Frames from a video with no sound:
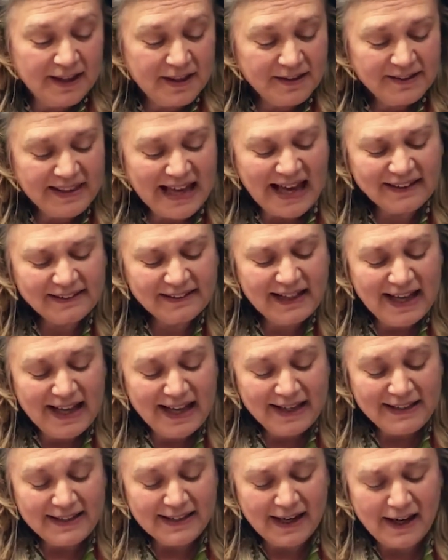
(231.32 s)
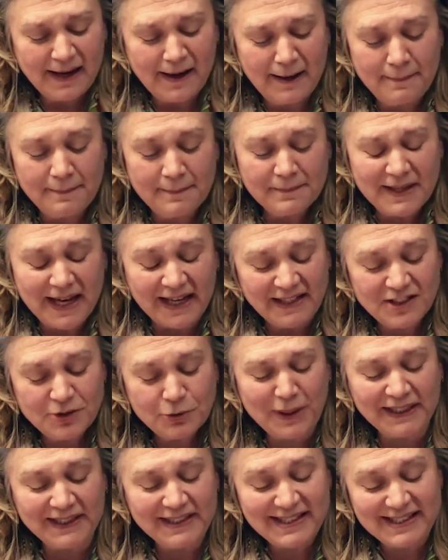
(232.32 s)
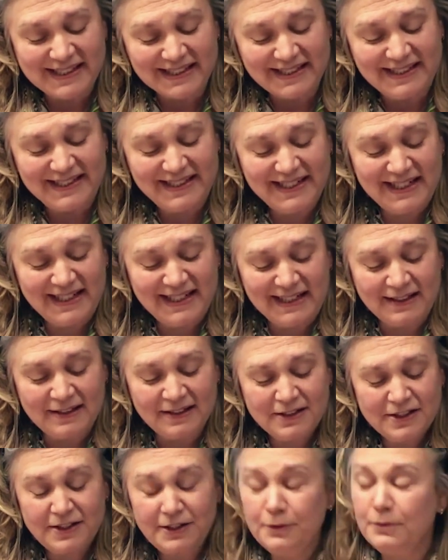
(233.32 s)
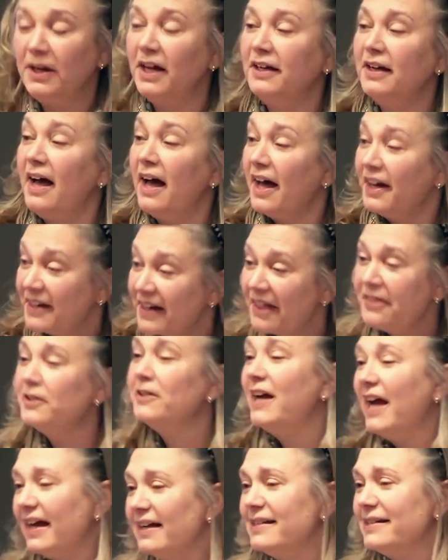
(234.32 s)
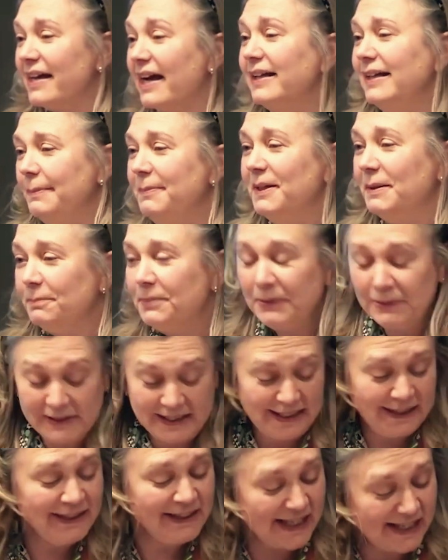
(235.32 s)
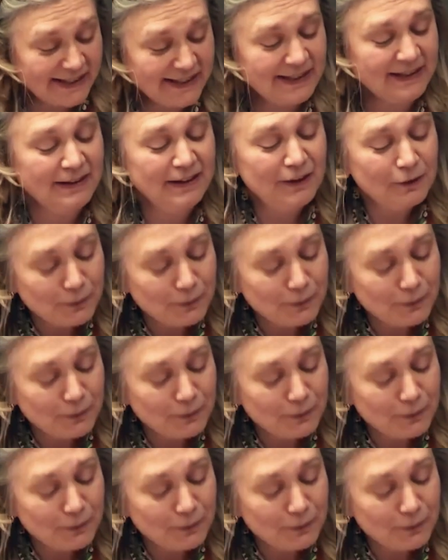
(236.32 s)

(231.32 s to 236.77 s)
That led in 2016 to another ex-IDB employee, yes,